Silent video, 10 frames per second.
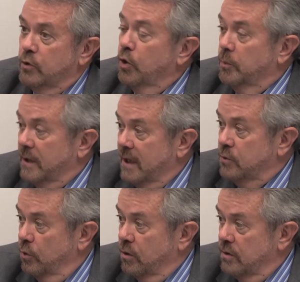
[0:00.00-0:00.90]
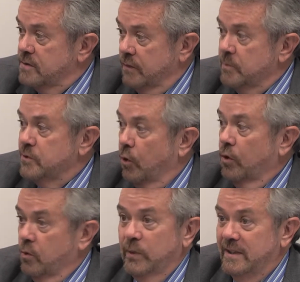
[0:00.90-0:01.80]
corporate headquarters from
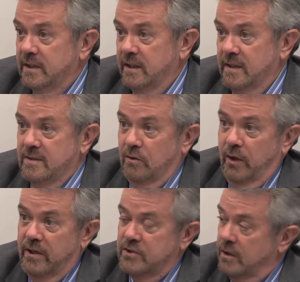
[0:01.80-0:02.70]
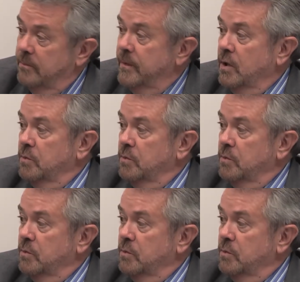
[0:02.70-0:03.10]
solar. We did the installation.